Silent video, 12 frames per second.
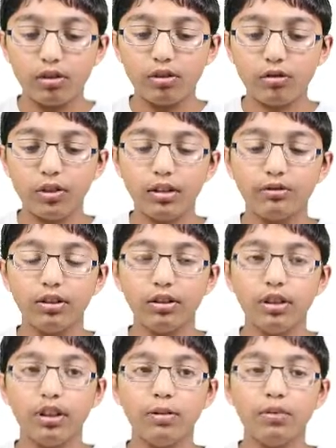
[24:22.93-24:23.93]
So we have to
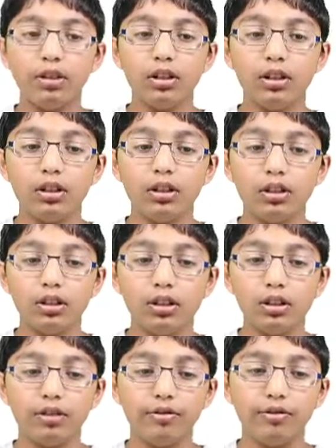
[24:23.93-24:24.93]
type
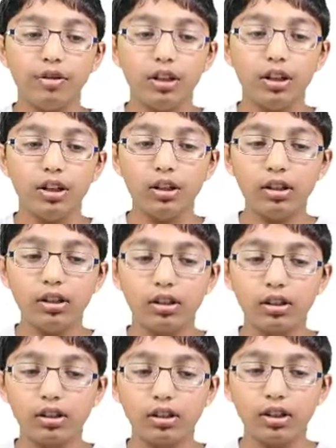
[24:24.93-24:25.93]
define
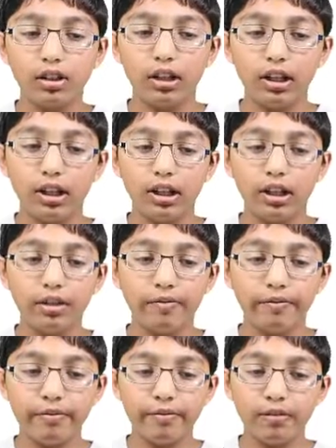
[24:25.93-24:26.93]
clear
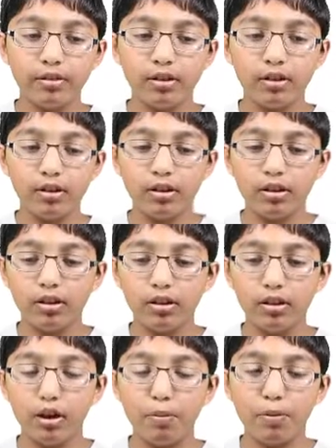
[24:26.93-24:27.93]

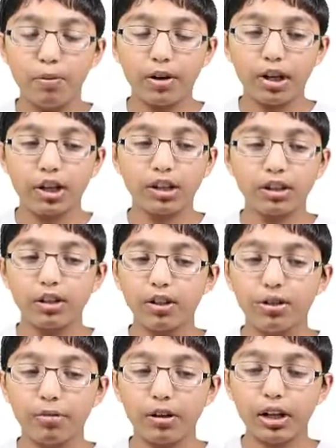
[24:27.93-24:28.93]
open brackets,
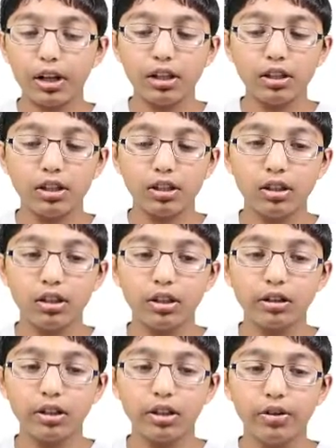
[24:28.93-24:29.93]
close brackets,
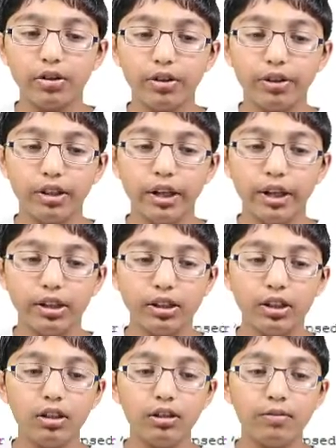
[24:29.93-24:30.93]
colon,
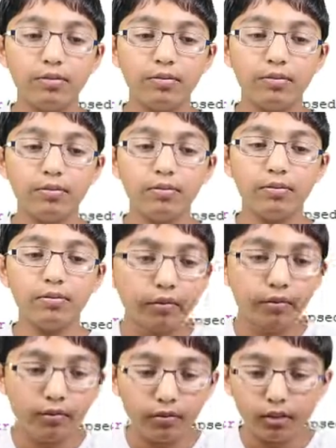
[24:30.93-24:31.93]
enter.
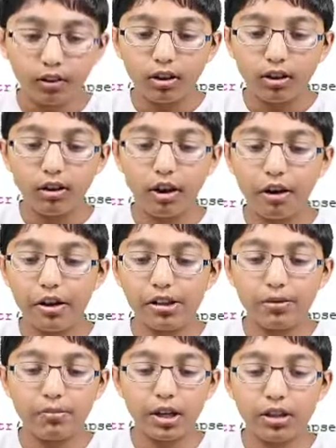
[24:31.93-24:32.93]
Now
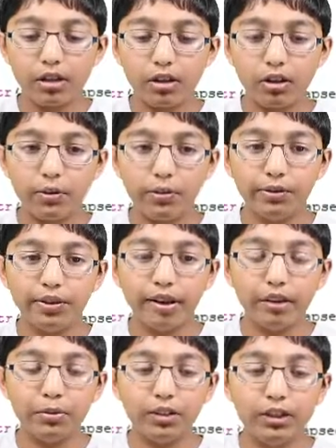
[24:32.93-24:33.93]
let's make the global
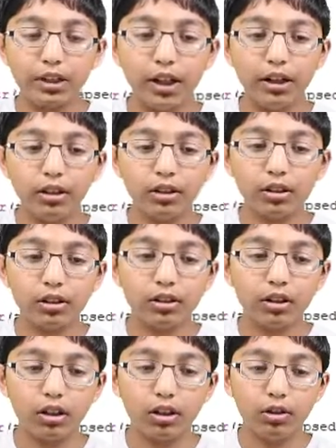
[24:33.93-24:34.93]
variables again.
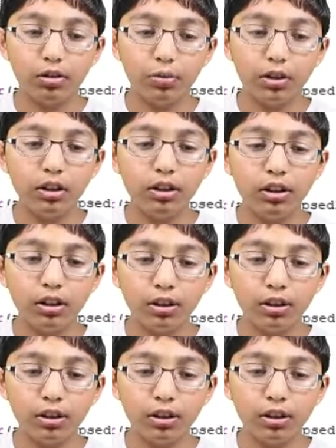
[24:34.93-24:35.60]
Global